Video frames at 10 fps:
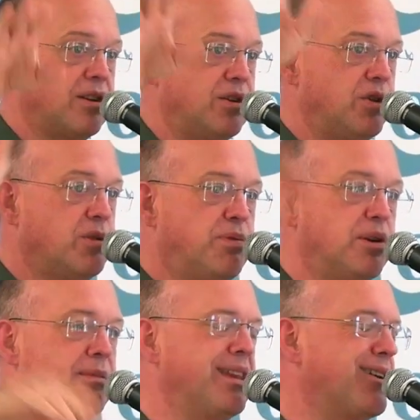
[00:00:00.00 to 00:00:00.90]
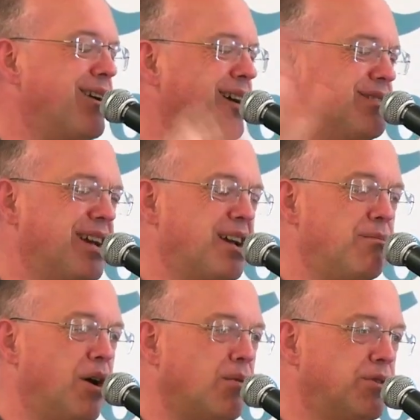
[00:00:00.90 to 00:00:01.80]
You can put them in there. I'll take them
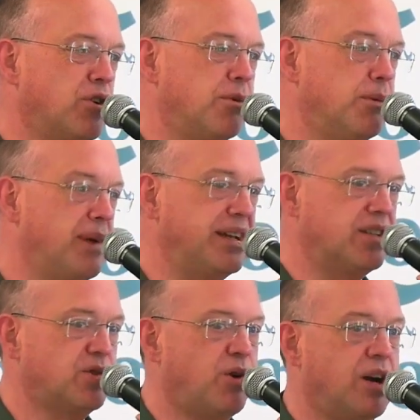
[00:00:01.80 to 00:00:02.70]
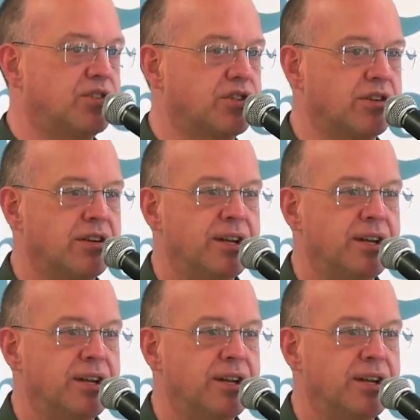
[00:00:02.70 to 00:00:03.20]
home, throw them in my dishwasher.